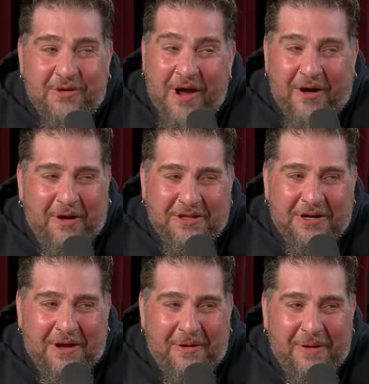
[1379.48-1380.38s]
of Rock On you
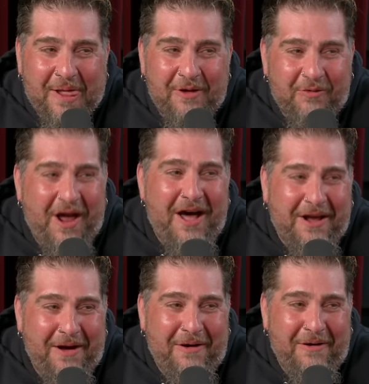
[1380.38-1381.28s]
know.
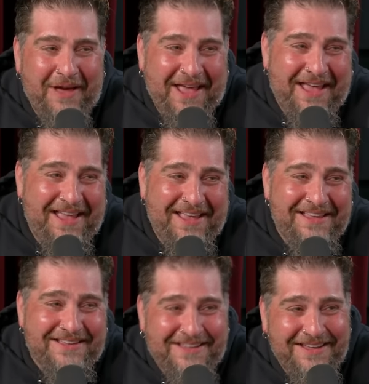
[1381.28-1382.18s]
Rock On,
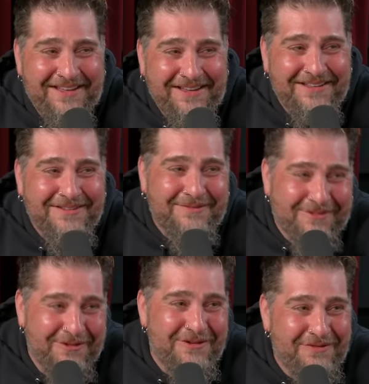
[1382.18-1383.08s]
hey kids,
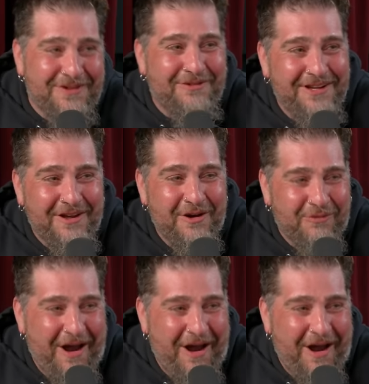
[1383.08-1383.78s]
groovy oh. queen. Oh.